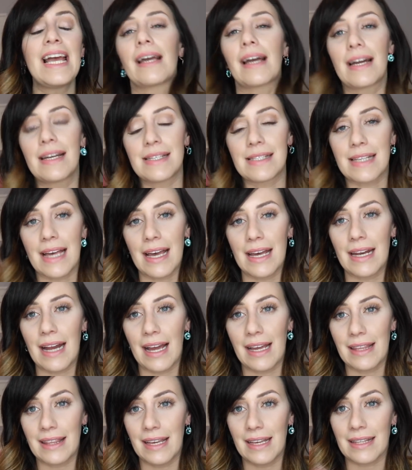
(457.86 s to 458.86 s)
Like I said,
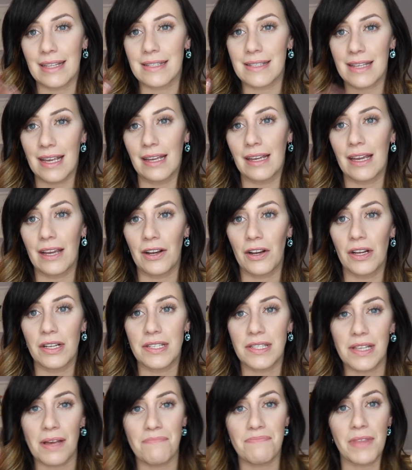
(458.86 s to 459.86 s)
I think that skincare
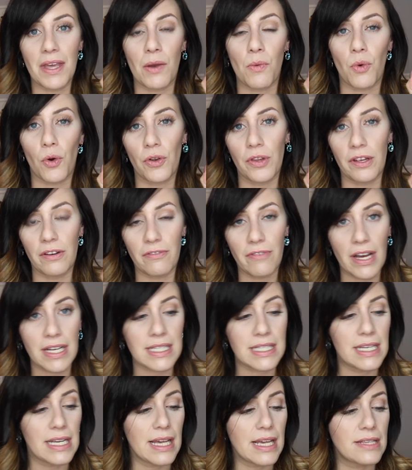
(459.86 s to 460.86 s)
is something worth
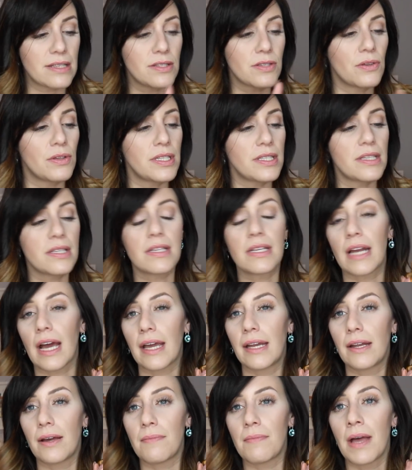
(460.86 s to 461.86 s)
investing in. So this is an
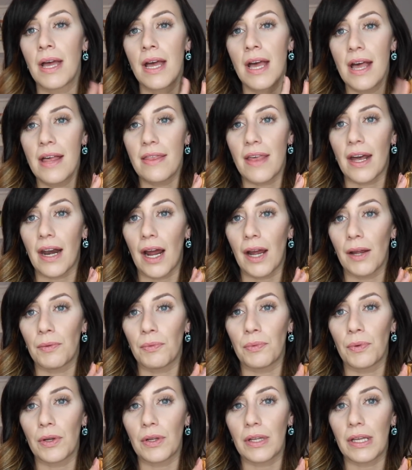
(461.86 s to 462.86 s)
item that I
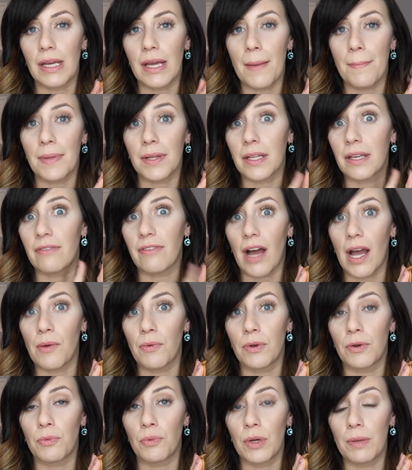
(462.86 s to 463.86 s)
really believe I
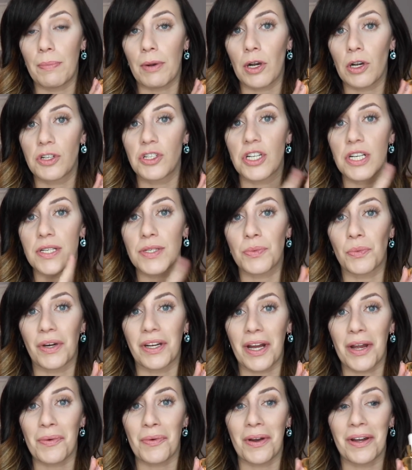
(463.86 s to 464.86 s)
would repurchase
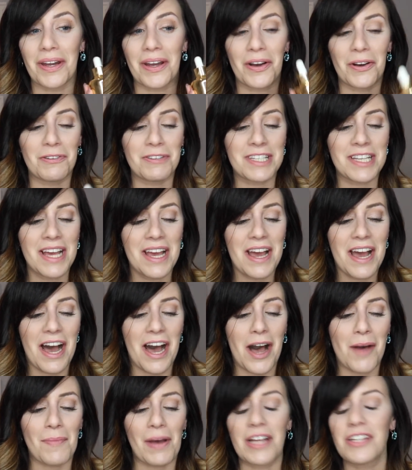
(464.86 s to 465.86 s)
when I run out.
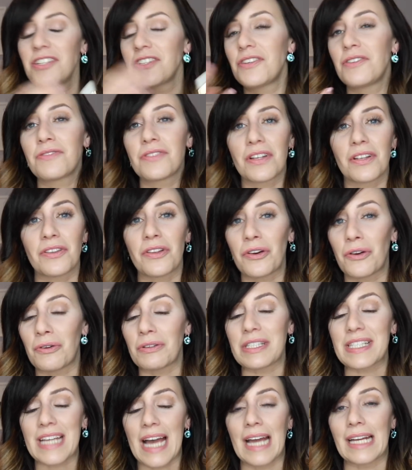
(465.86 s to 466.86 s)
I just use a
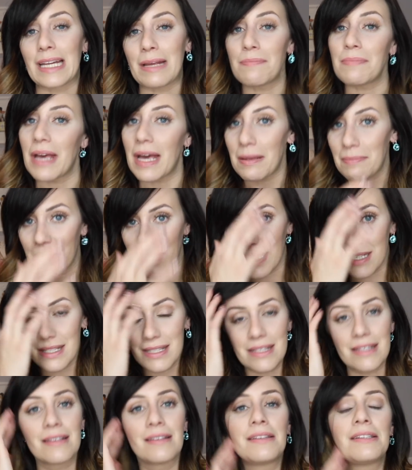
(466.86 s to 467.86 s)
little tiny bit
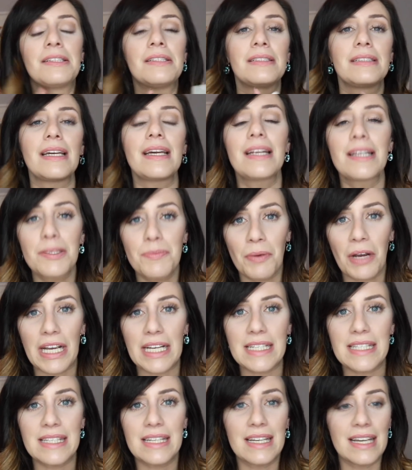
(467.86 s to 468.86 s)
because it is
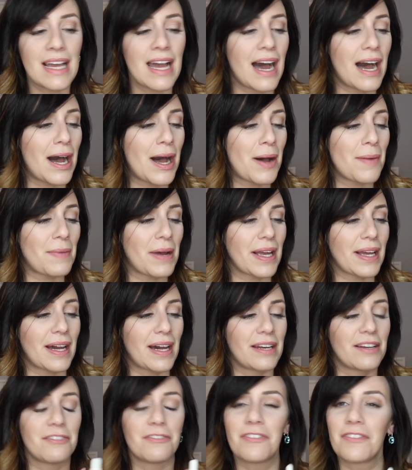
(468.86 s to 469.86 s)
pricey. I
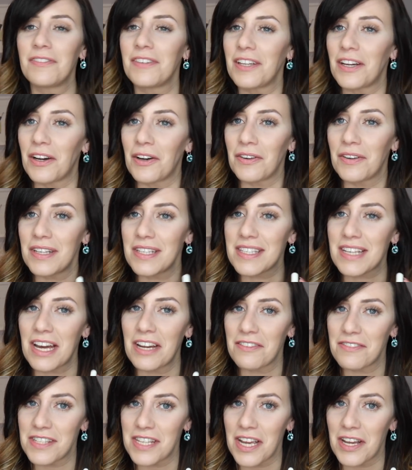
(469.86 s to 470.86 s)
kind of, you know, it's
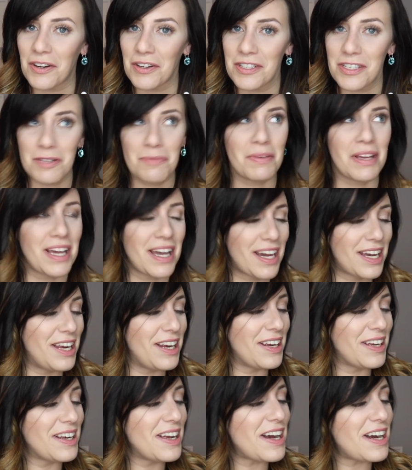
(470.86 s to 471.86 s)
kind of sacred to me.
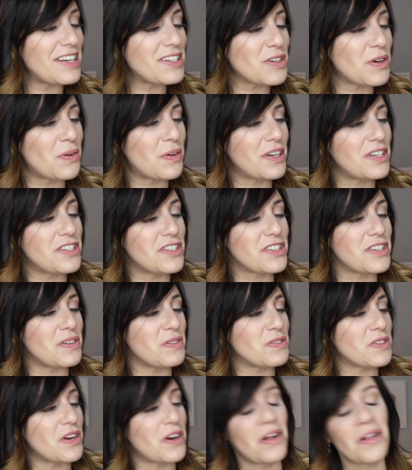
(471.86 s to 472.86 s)
I don't want to just
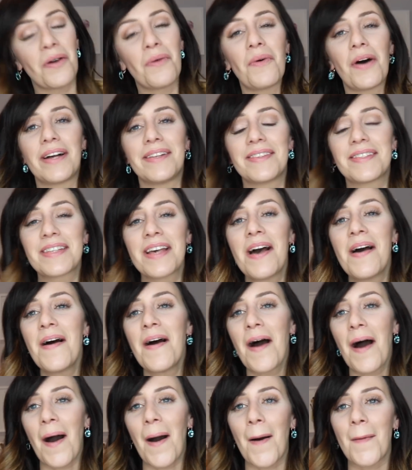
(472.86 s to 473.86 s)
use it all at once,
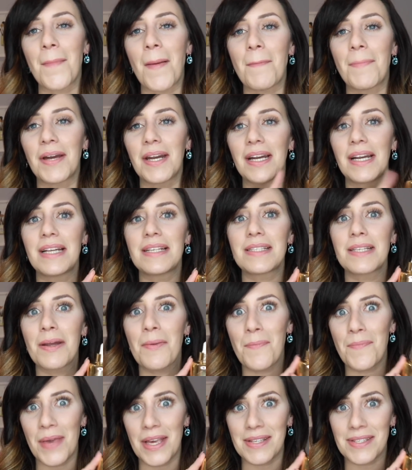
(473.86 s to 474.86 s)
but it is an
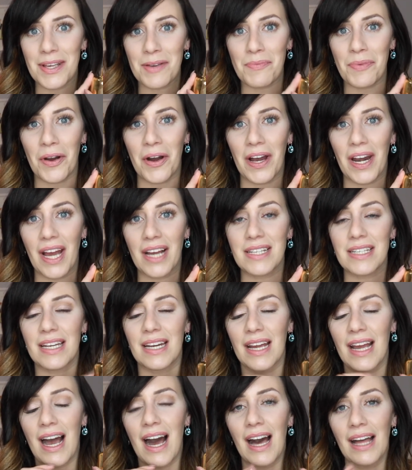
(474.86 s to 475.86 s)
amazing product,
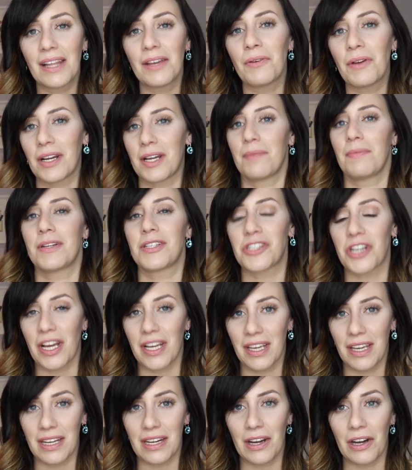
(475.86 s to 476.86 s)
and I highly recommend
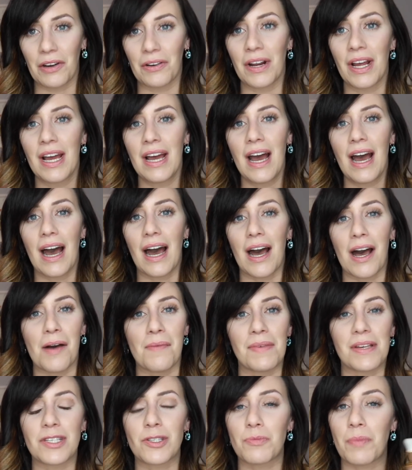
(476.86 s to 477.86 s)
checking it out,
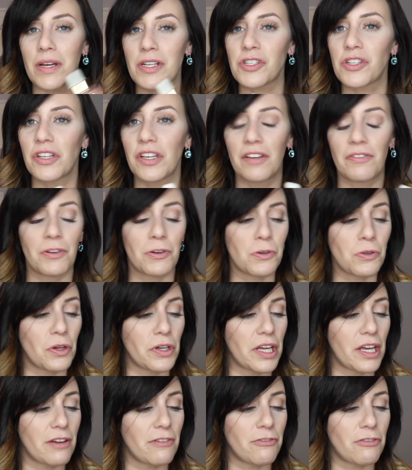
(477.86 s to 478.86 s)
especially if you're
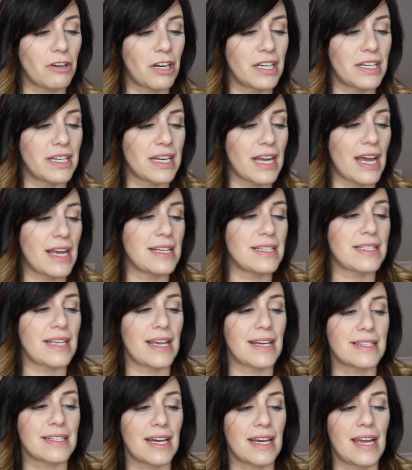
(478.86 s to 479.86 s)
looking for a nice
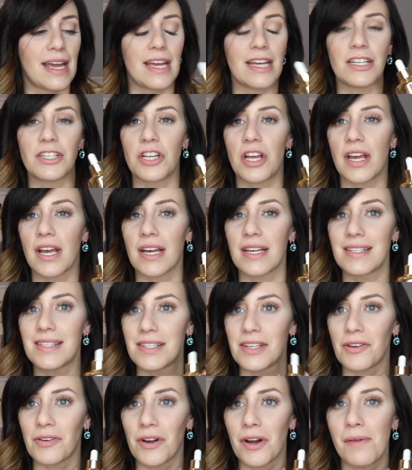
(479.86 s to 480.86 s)
anti-aging
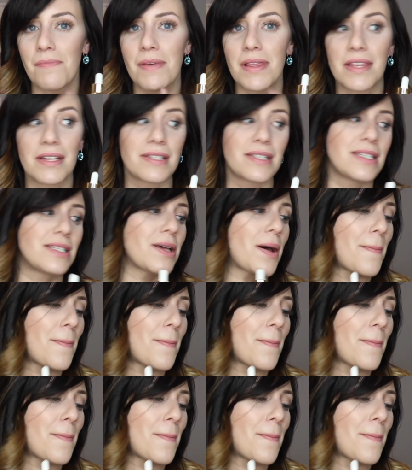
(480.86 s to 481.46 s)
serum. This is